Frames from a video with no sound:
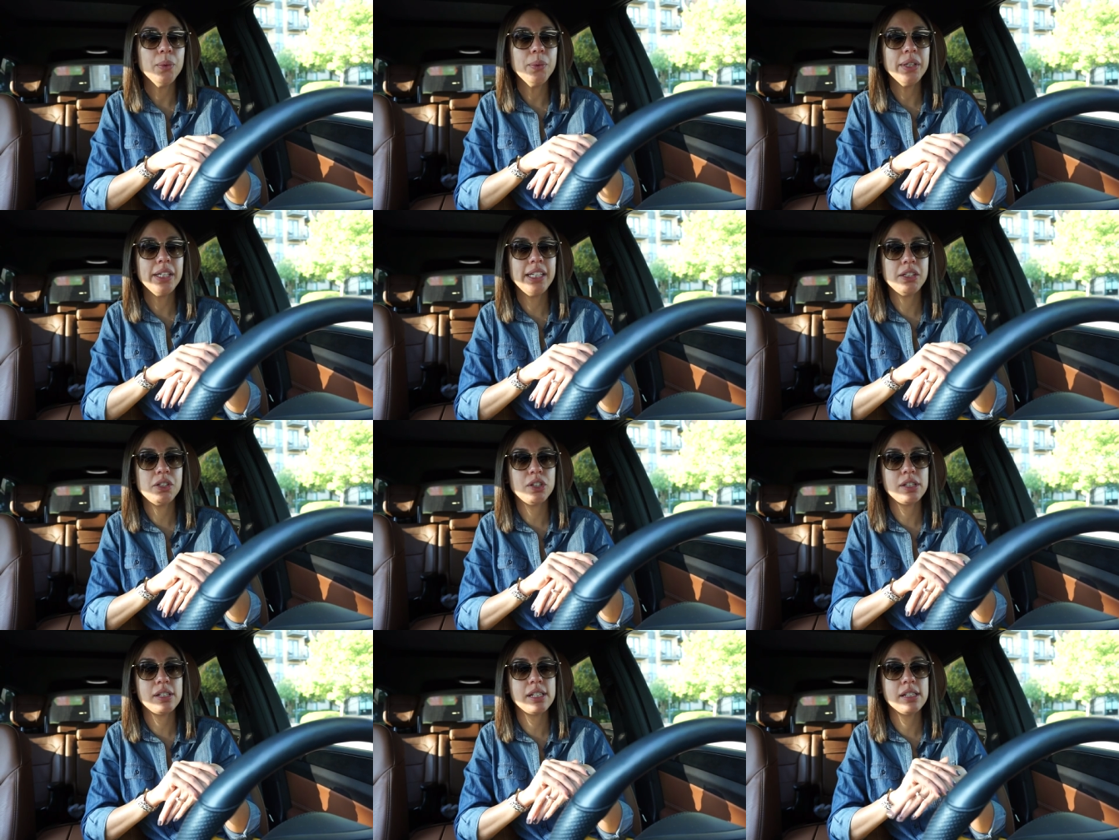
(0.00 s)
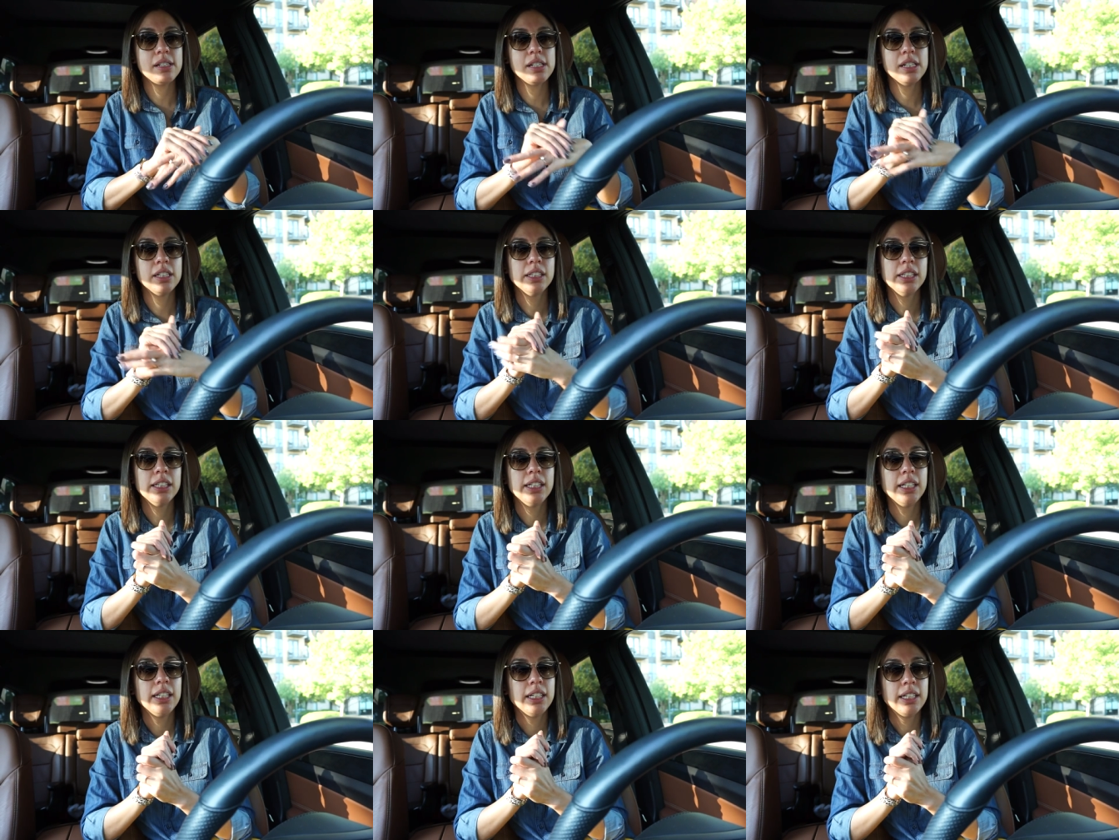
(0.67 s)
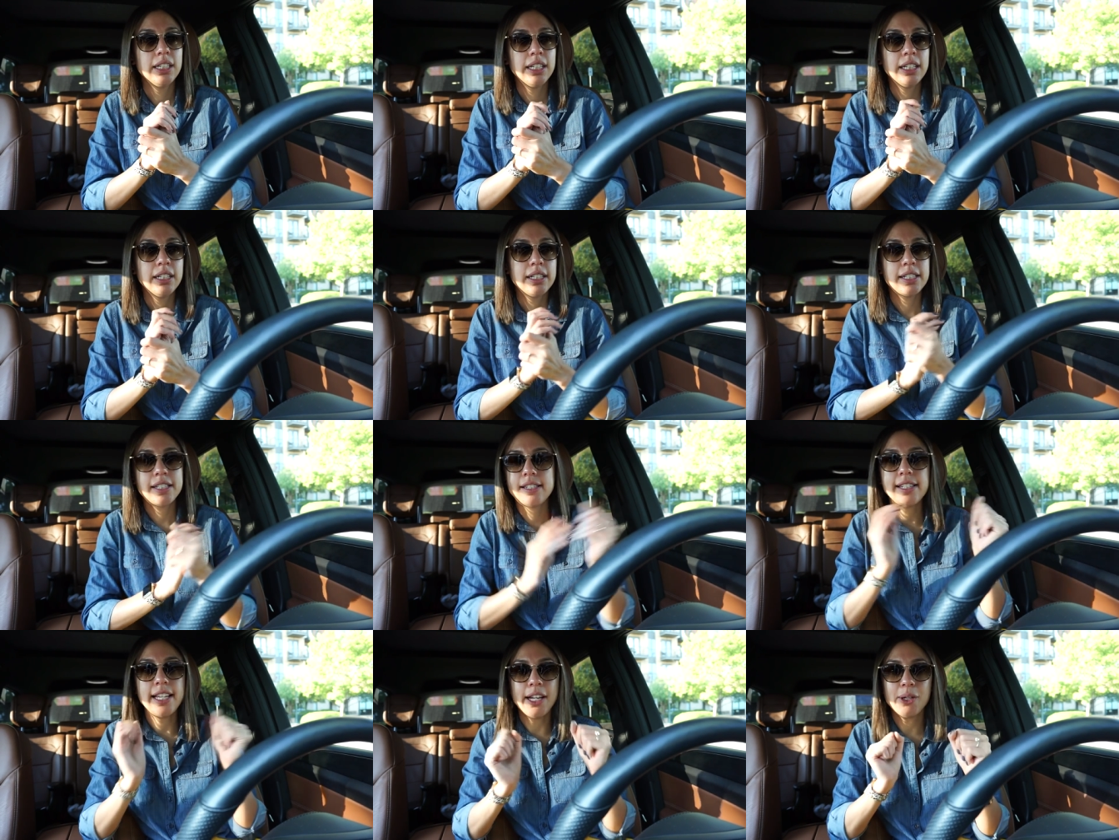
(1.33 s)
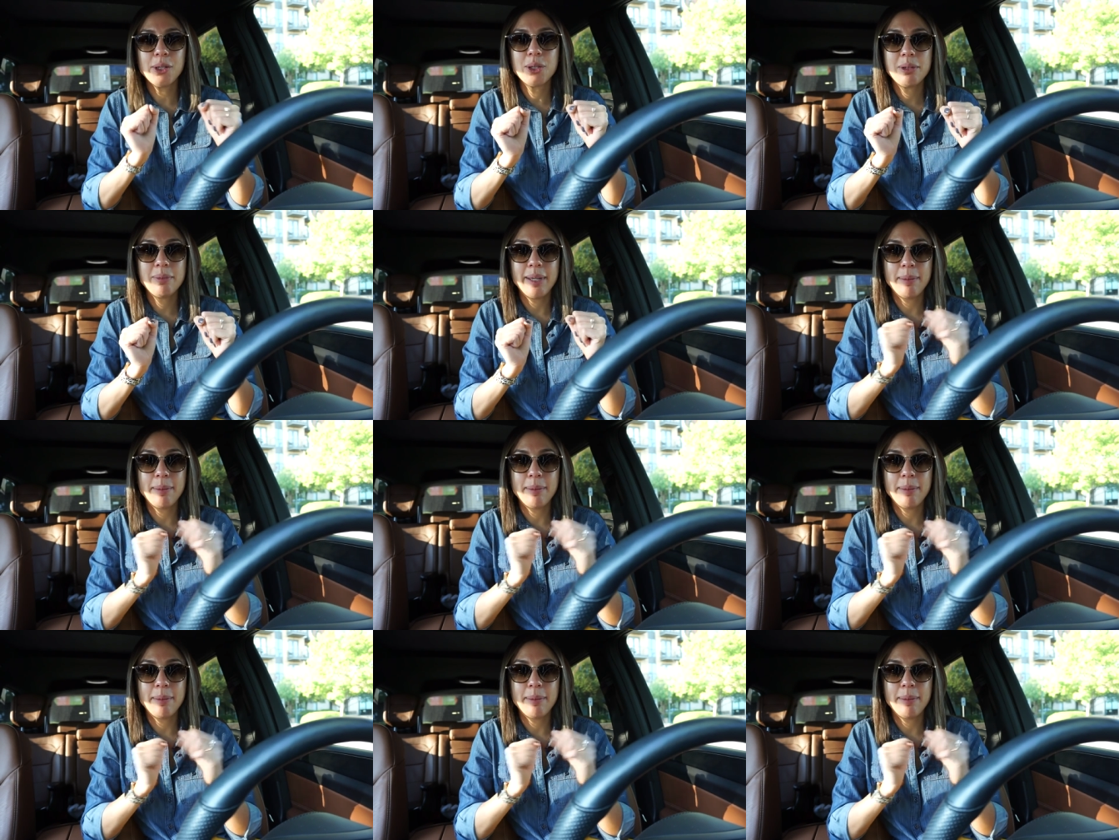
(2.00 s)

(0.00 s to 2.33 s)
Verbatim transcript: really just centers